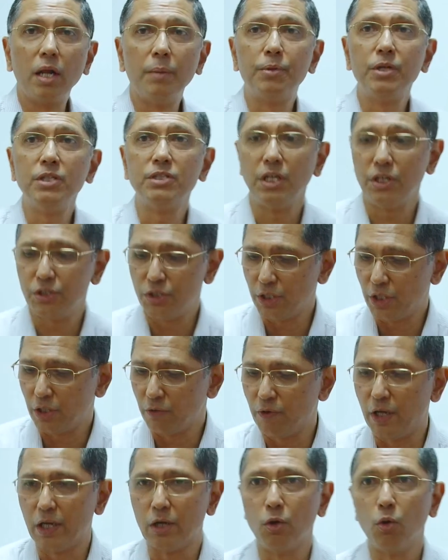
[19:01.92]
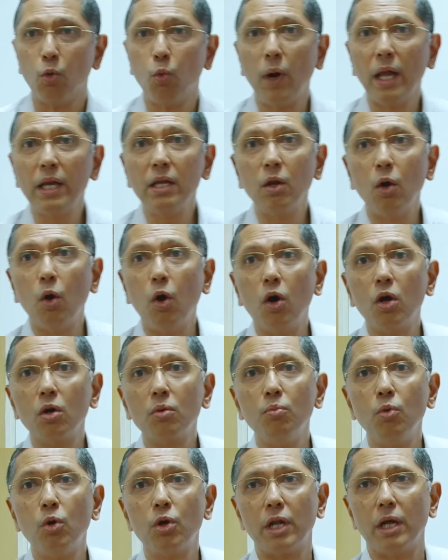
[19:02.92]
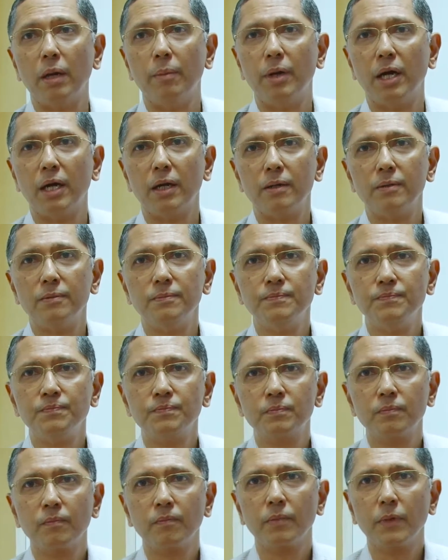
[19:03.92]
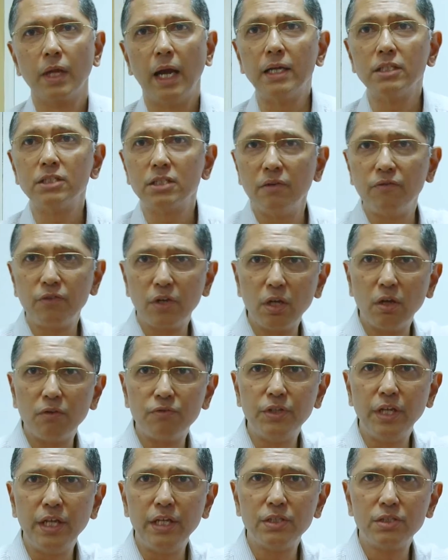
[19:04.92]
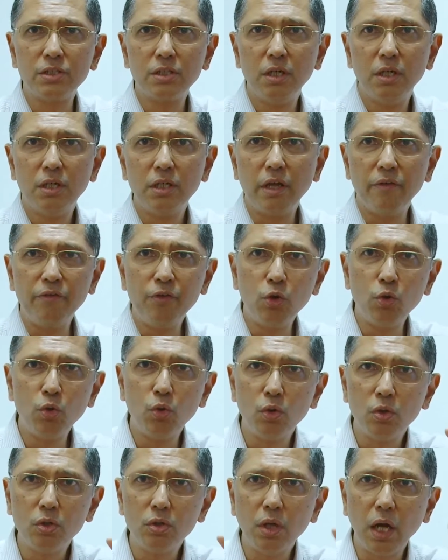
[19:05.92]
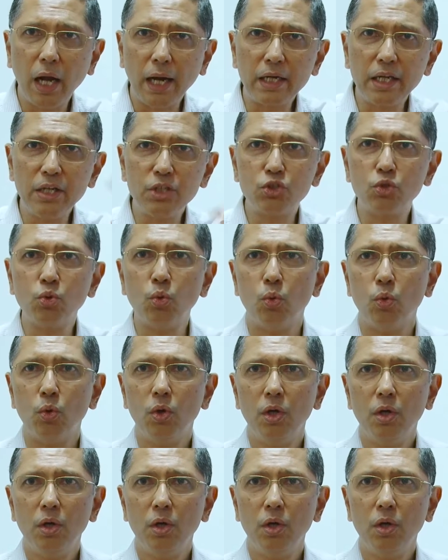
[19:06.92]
appreciation in value. One or more among. And several of these give you at least two.